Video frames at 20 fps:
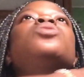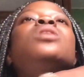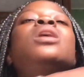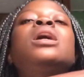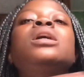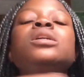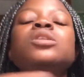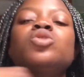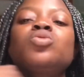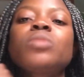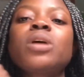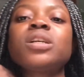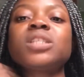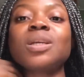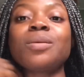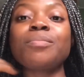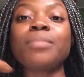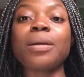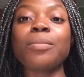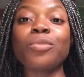saw just
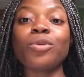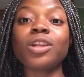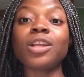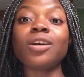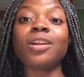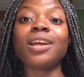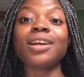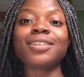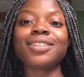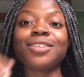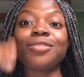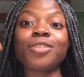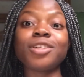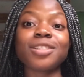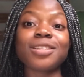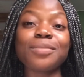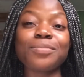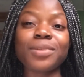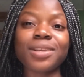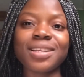resemble my mother, the
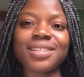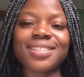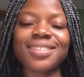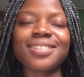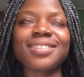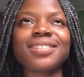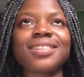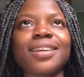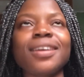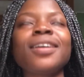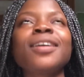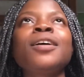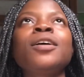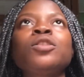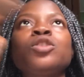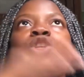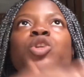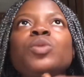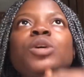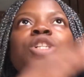resemblance is there.
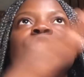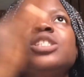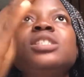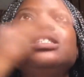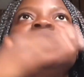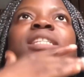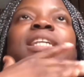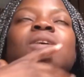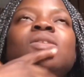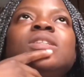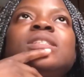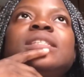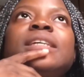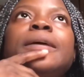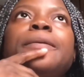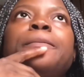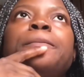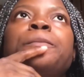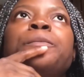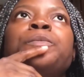So they were gisting
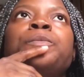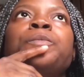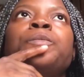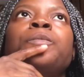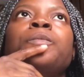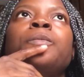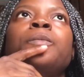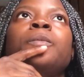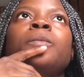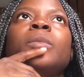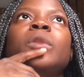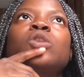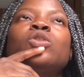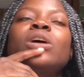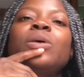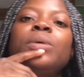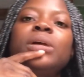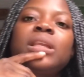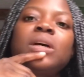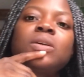outside.
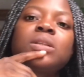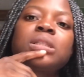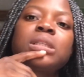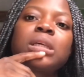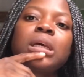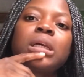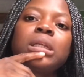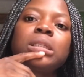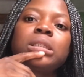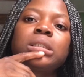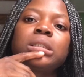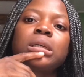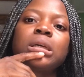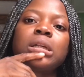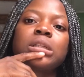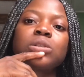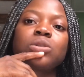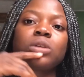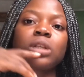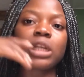So I went outside
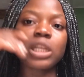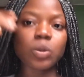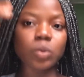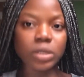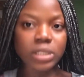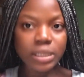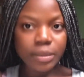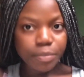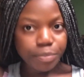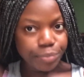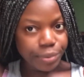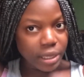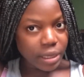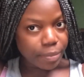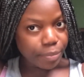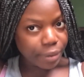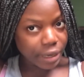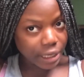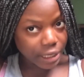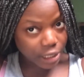and saw that there was a
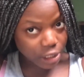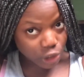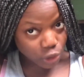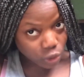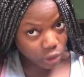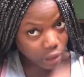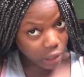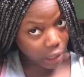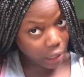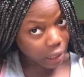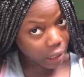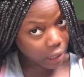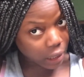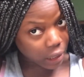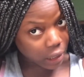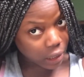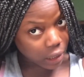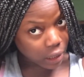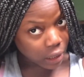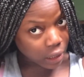big bandage on her head.
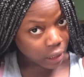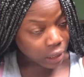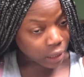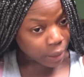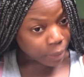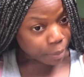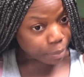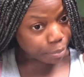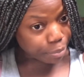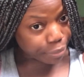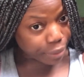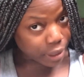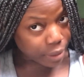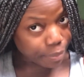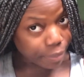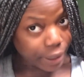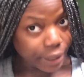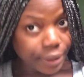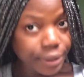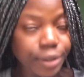
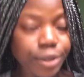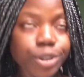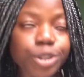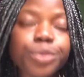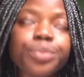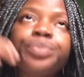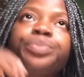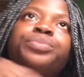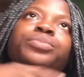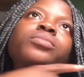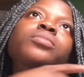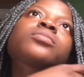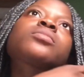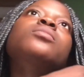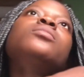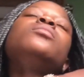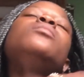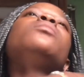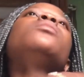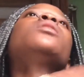Big bandage.
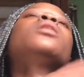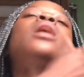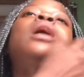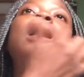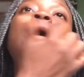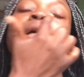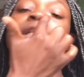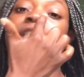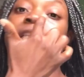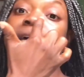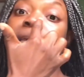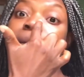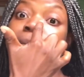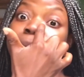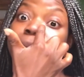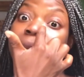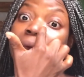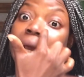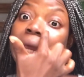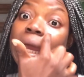She had a
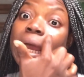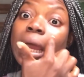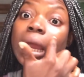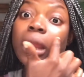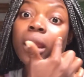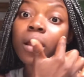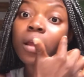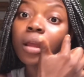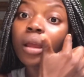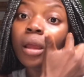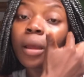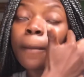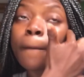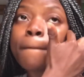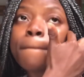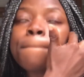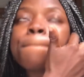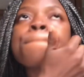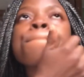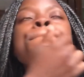black eye.
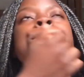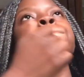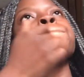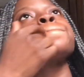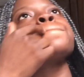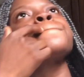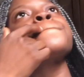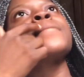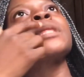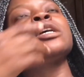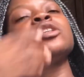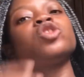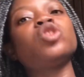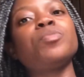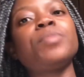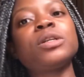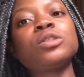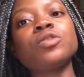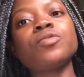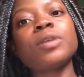
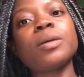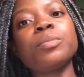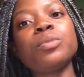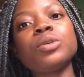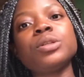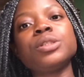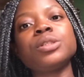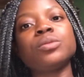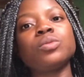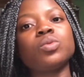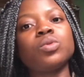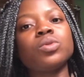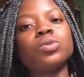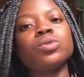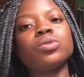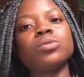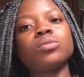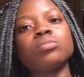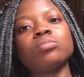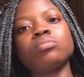Some part of her body
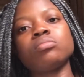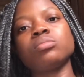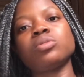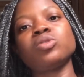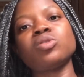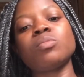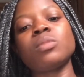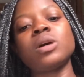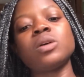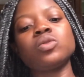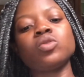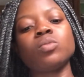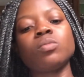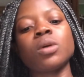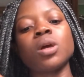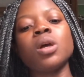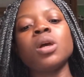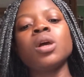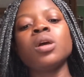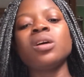was somehow.
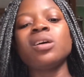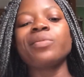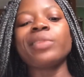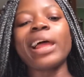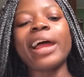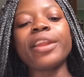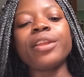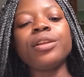I